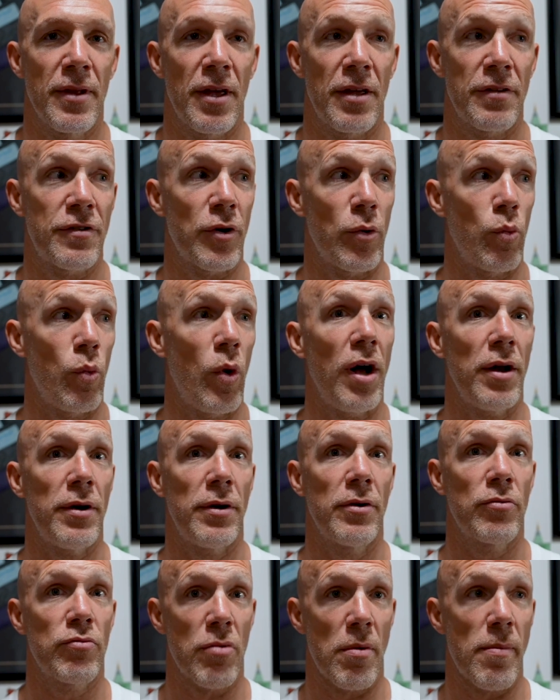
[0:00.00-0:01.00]
And so
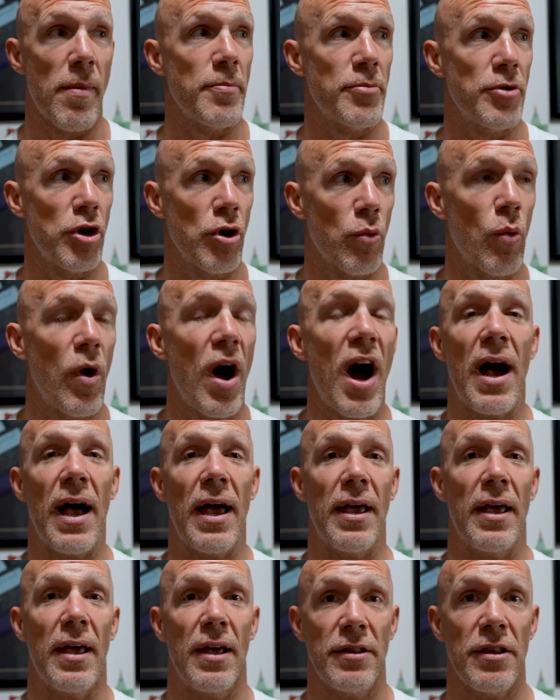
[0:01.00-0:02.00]
1, remember your
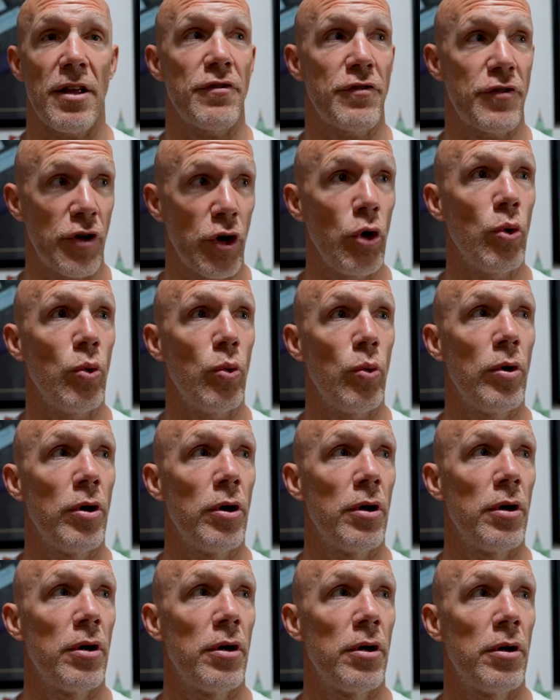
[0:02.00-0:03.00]
why. And then 2,
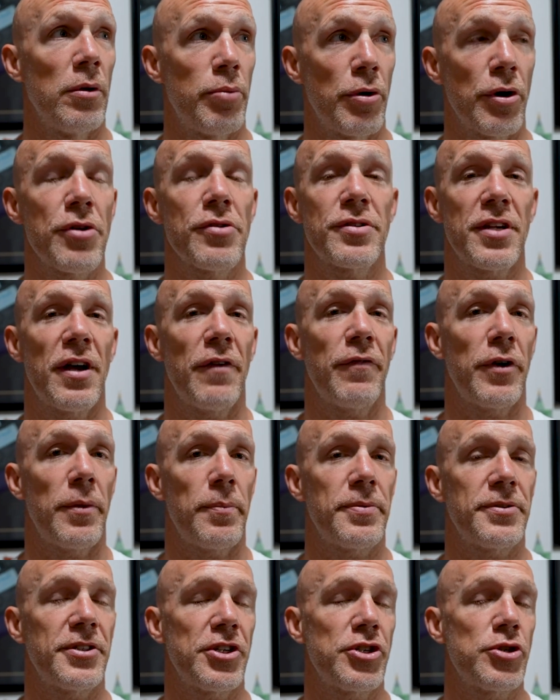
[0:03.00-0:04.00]
put yourself in a
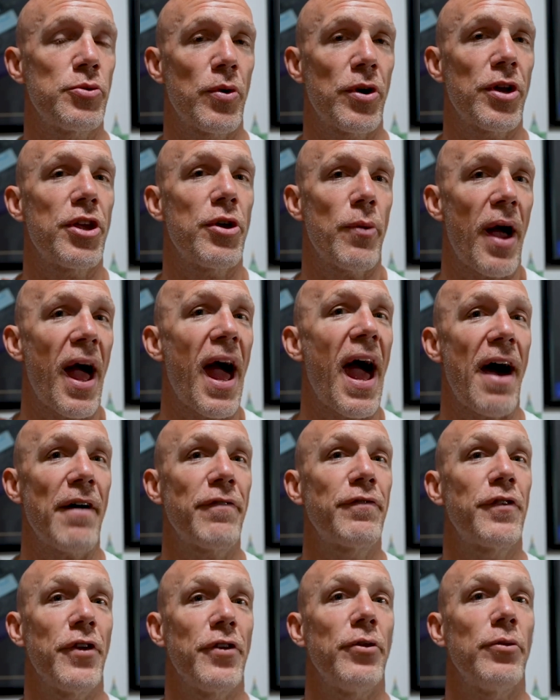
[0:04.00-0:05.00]
position where you
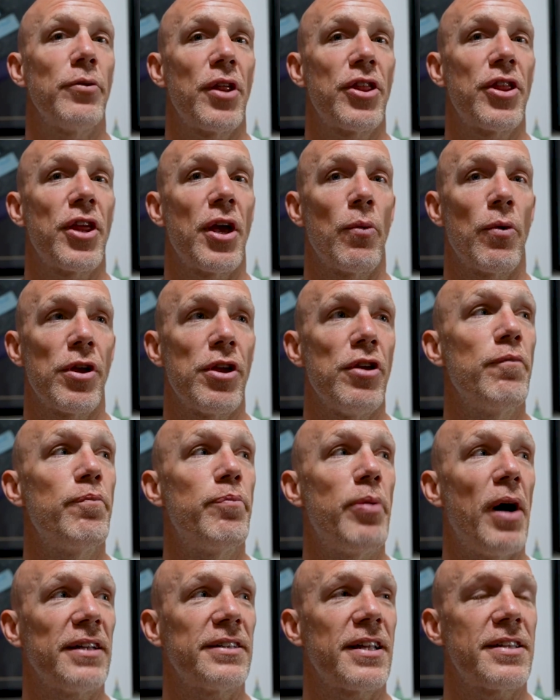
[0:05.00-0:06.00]
have to do the thing, where you
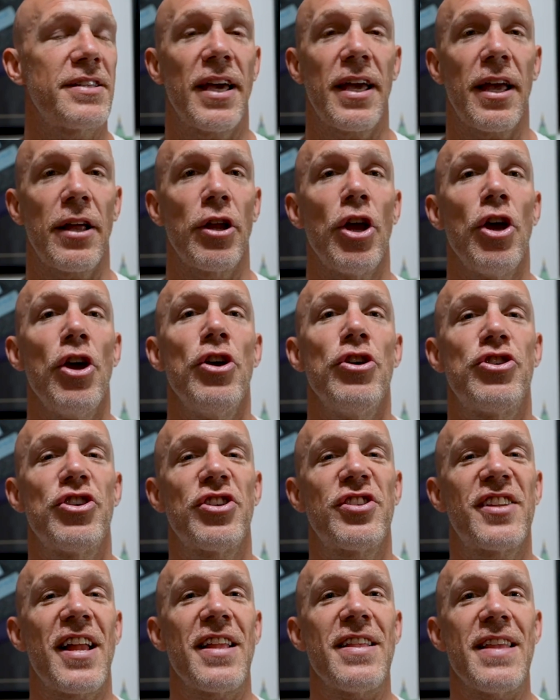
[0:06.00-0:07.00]
bought the ticket.
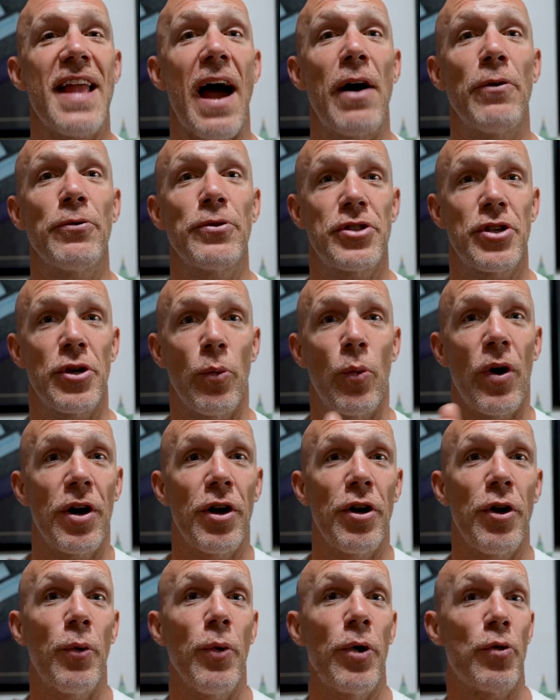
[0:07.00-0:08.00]
Just announce. You want
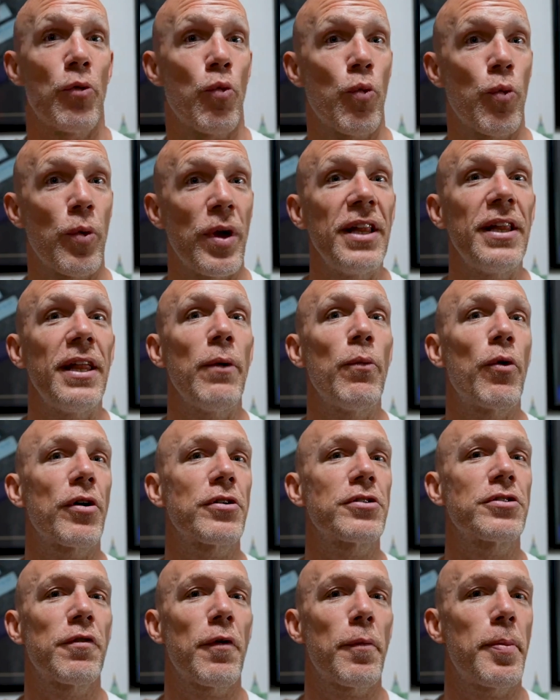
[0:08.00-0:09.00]
to know what really
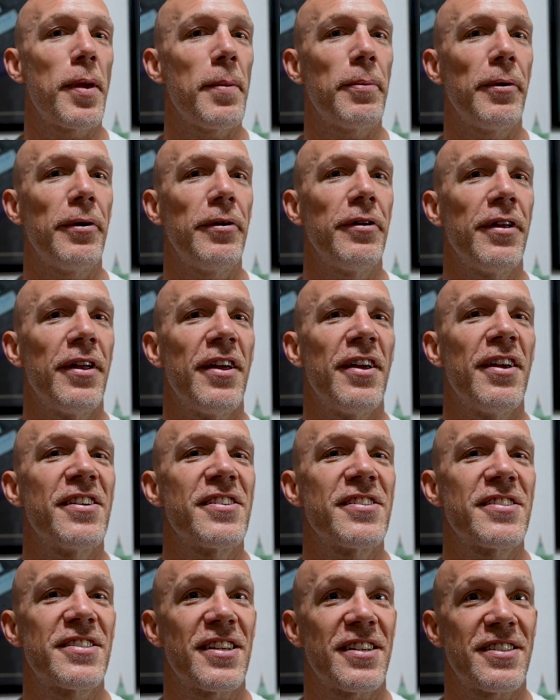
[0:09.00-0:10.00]
works for people?
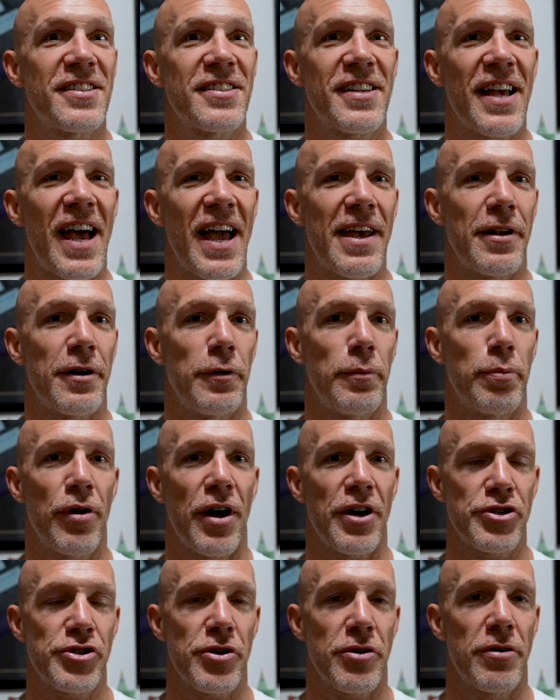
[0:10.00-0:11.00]
Societal
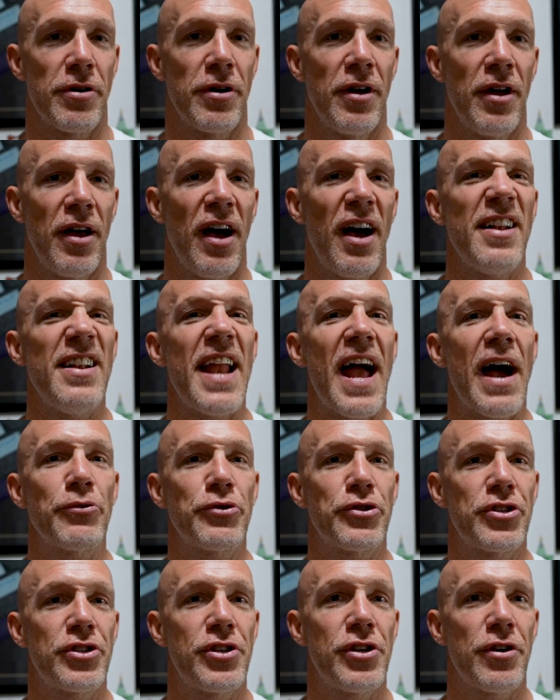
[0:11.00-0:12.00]
pressure.
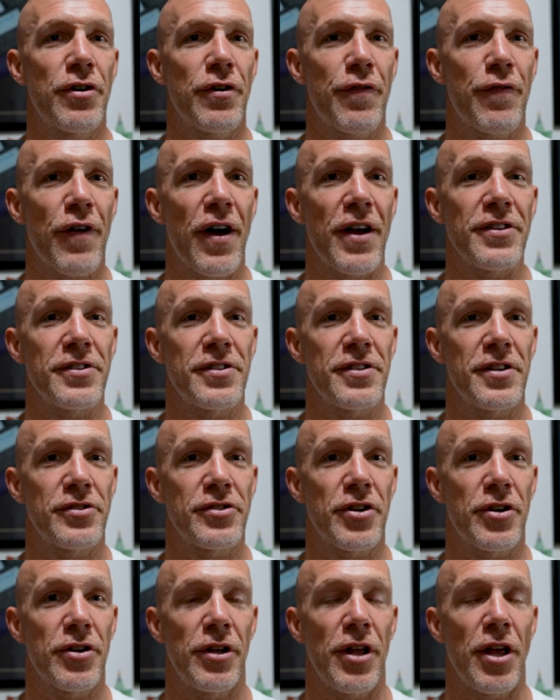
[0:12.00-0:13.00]
Announce to your friends
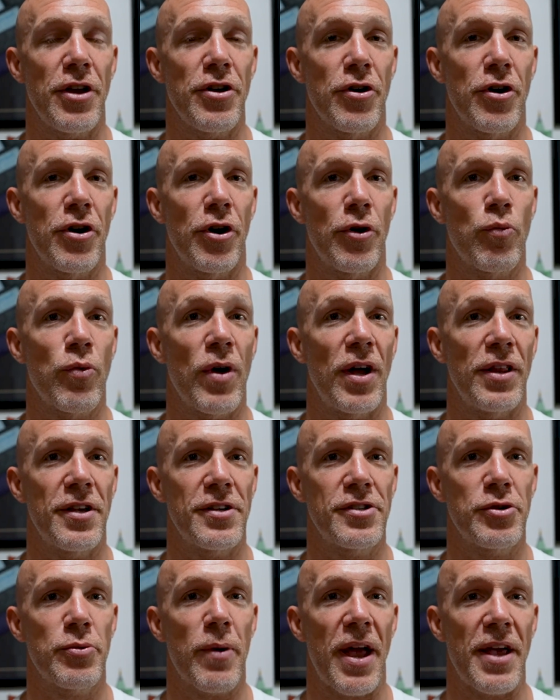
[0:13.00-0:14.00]
that you're going to run
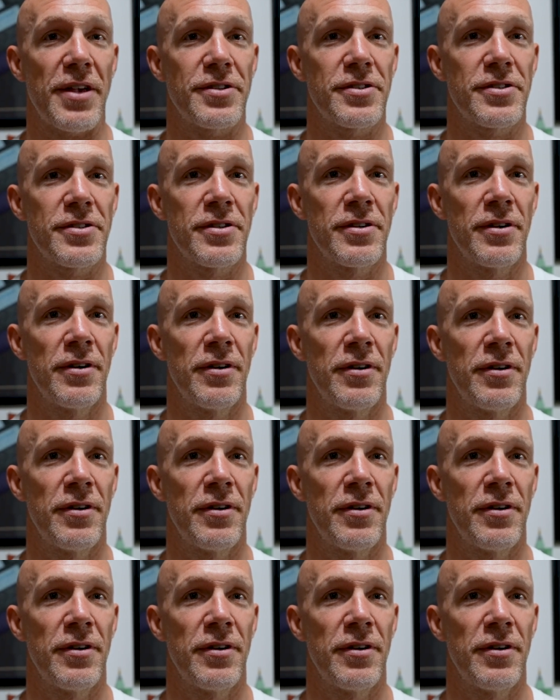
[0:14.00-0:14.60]
this race.